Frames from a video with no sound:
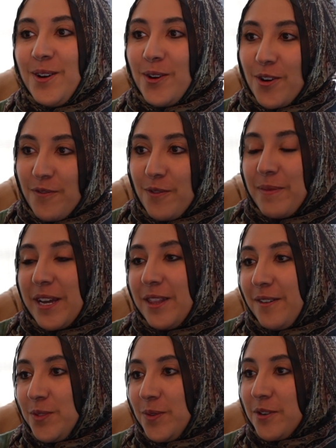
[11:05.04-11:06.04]
or for my
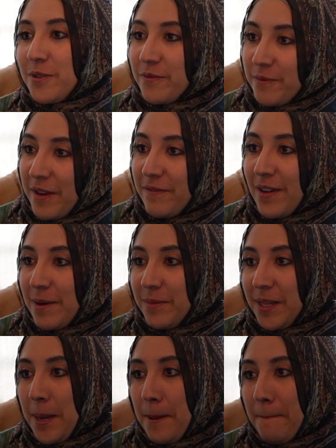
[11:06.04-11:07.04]
loved one or for my
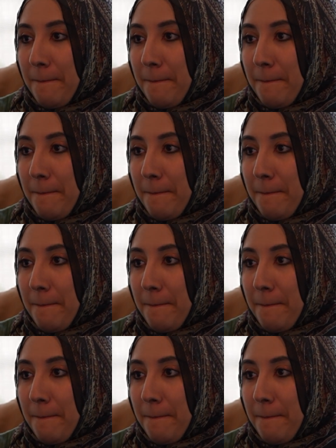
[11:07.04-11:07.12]
family?